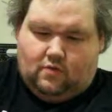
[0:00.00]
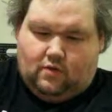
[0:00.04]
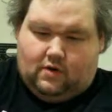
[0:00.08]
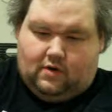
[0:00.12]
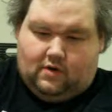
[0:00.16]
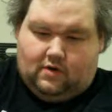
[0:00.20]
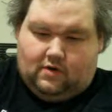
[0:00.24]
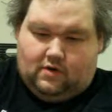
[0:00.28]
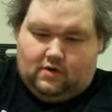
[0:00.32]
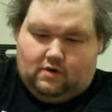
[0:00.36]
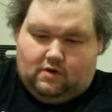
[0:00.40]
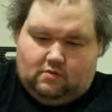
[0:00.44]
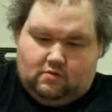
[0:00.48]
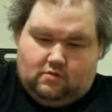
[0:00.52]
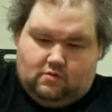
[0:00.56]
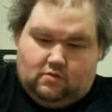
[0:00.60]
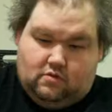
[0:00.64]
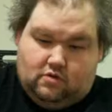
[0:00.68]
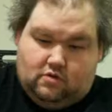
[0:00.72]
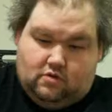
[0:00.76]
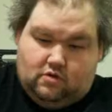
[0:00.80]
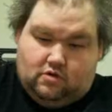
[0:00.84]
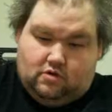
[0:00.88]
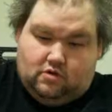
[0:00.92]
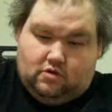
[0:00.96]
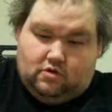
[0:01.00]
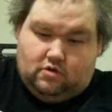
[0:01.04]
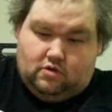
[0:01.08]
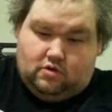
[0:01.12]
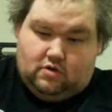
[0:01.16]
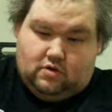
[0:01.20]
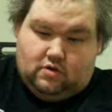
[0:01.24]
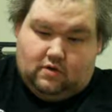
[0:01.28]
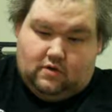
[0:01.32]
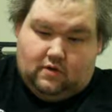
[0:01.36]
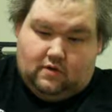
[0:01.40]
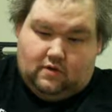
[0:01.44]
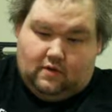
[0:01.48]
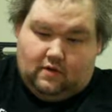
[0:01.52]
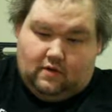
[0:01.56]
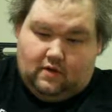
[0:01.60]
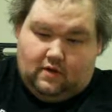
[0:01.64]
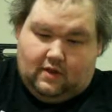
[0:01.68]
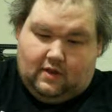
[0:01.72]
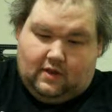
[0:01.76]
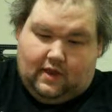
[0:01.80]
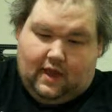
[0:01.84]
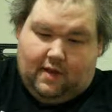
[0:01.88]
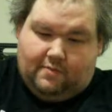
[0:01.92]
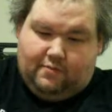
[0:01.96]
What level does that put you at?
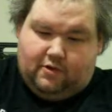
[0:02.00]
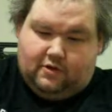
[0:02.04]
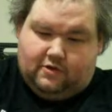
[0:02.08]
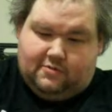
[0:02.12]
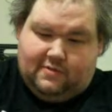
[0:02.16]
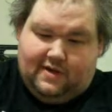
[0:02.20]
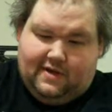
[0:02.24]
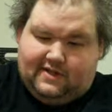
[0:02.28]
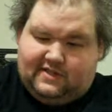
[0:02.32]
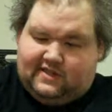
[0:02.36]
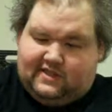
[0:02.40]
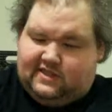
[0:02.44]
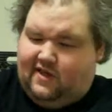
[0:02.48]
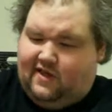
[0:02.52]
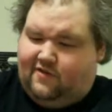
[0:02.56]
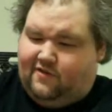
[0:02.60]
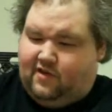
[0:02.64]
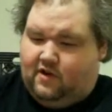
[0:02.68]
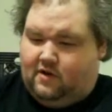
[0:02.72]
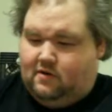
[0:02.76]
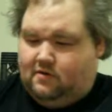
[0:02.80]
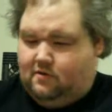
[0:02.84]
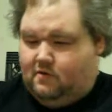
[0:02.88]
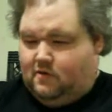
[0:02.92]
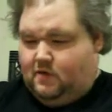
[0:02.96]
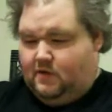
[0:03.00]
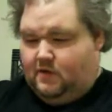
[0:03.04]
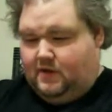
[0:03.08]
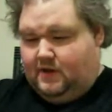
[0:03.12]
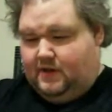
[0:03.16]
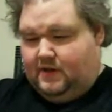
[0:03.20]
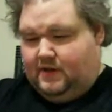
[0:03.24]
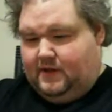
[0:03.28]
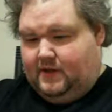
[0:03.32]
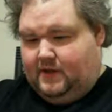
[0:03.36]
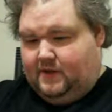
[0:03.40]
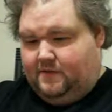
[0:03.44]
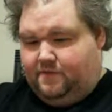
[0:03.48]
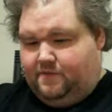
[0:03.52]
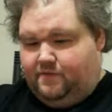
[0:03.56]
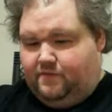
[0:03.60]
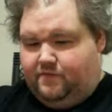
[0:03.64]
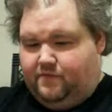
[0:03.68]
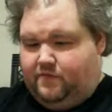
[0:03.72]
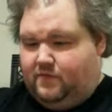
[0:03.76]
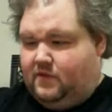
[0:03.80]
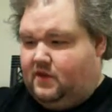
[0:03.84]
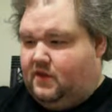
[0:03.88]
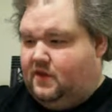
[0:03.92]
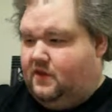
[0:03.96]
That puts me at seven.
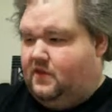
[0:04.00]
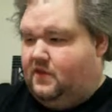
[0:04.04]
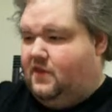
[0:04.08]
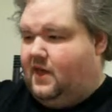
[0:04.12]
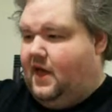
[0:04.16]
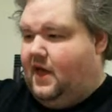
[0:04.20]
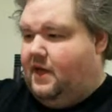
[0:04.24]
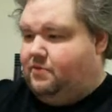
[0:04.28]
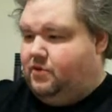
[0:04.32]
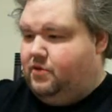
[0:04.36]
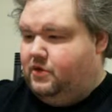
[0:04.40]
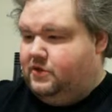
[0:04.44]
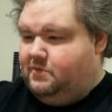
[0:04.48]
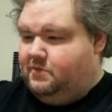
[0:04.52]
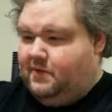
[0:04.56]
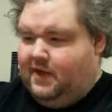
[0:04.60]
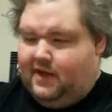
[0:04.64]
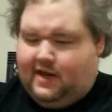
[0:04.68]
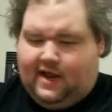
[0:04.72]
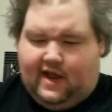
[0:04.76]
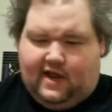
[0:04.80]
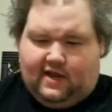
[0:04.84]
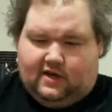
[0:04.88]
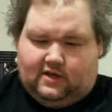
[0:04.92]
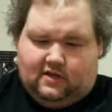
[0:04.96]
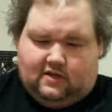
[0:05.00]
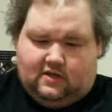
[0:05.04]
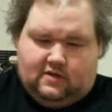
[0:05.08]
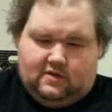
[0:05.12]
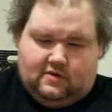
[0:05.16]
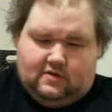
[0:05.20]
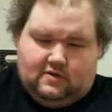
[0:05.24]
Seven. And that puts me at eight.